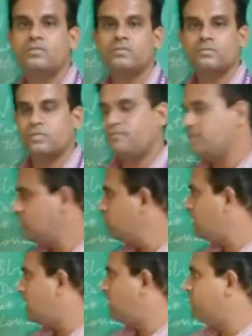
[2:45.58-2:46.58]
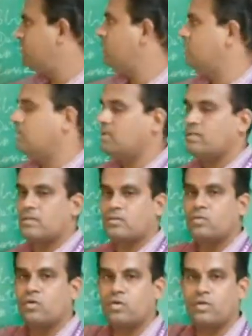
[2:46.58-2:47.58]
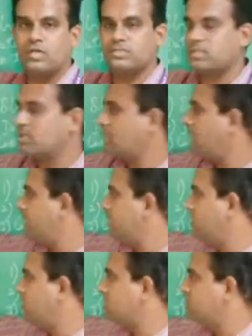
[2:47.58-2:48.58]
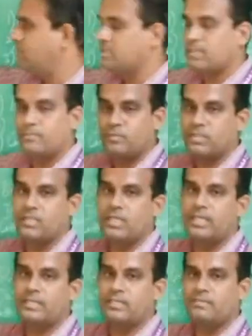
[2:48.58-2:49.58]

So we do have core loss and cladding loss. We'll come to that later.